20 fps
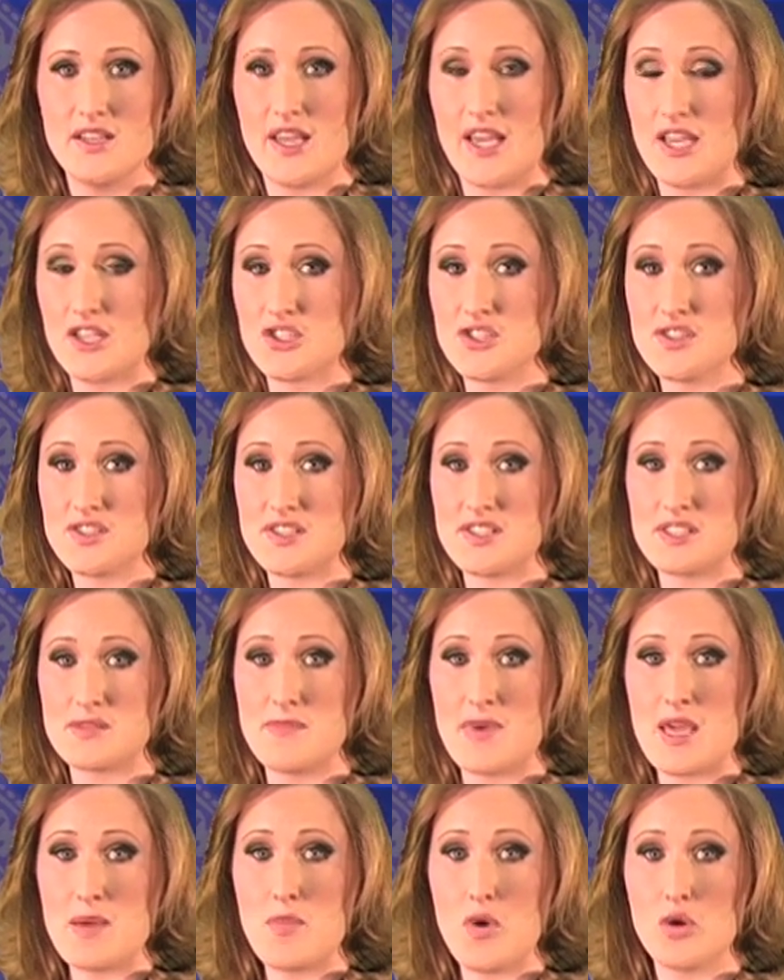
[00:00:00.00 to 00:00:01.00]
Agencies
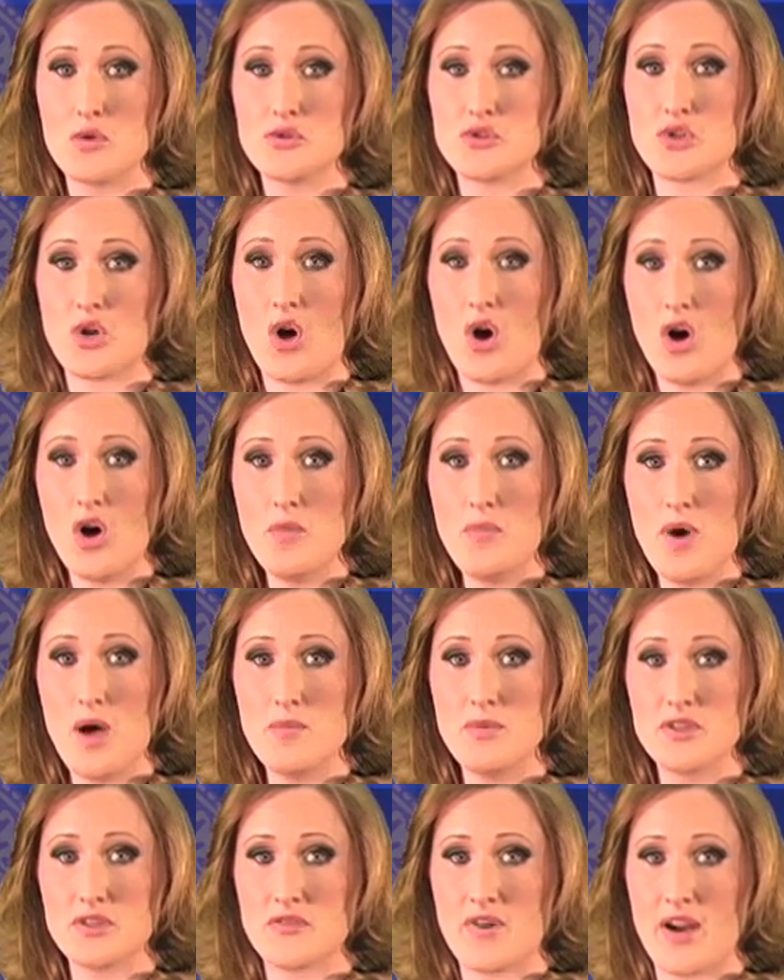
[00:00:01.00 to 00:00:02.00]
may post all
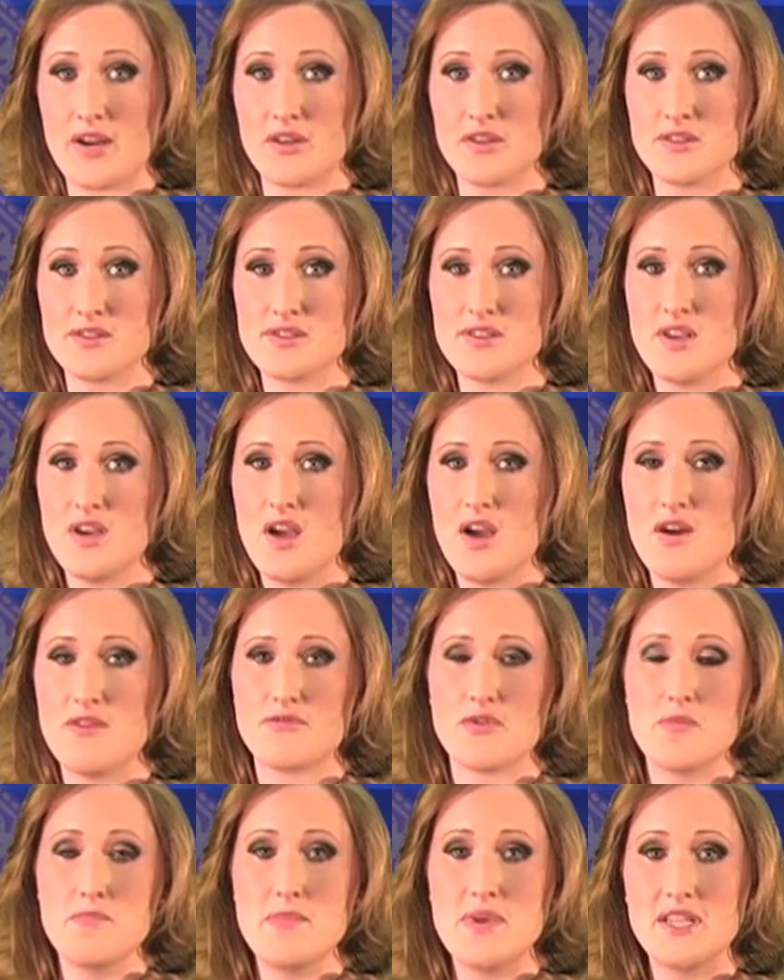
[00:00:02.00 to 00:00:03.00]
public records,
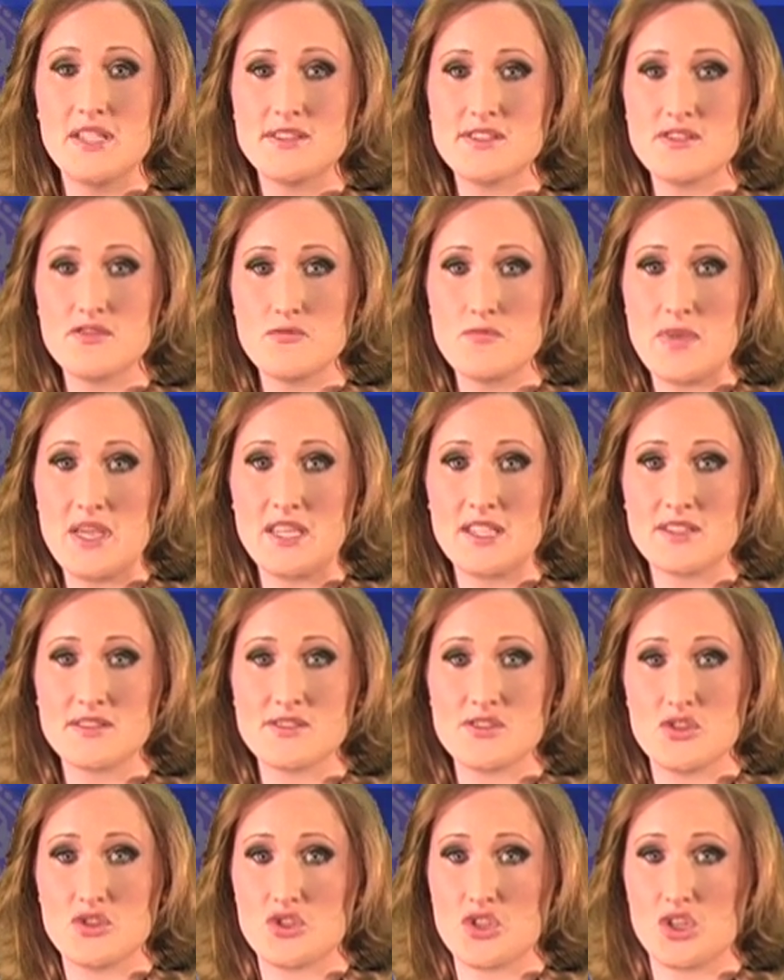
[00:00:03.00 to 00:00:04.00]
from minutes of
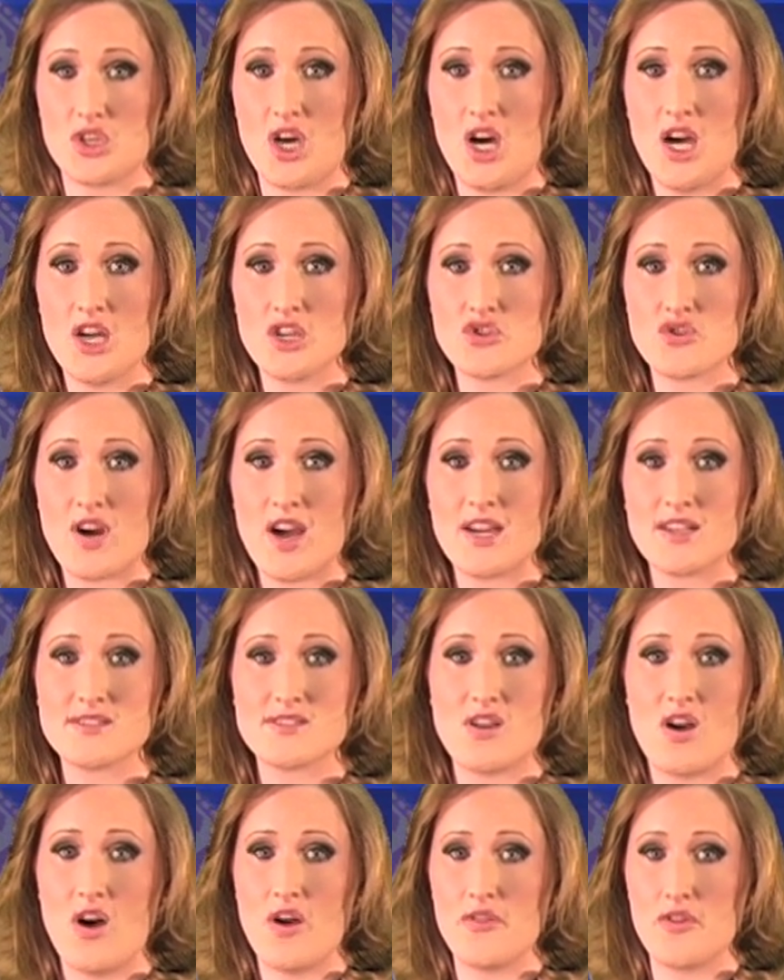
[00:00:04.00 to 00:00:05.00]
meetings to contracts,
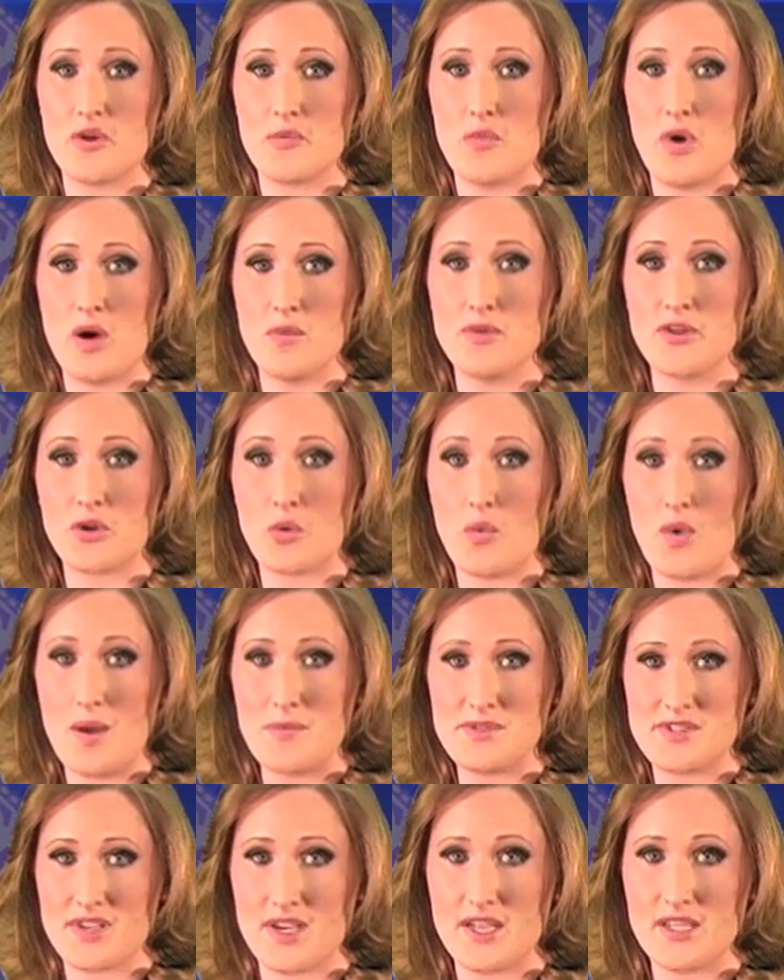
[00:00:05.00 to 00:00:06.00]
on their public
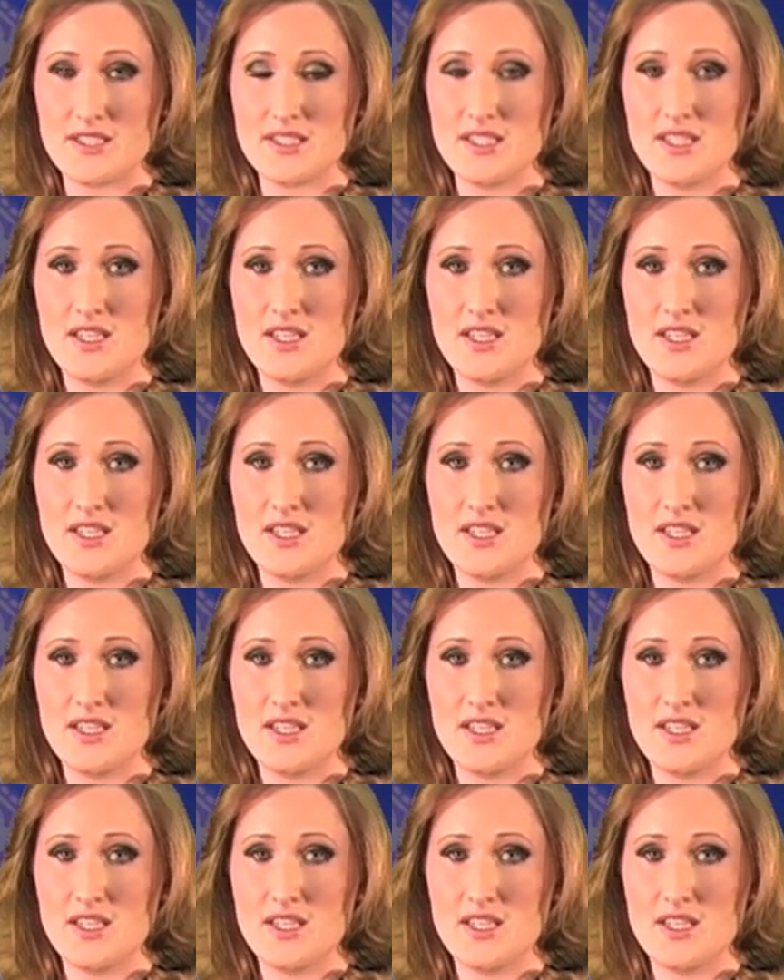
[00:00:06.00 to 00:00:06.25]
website.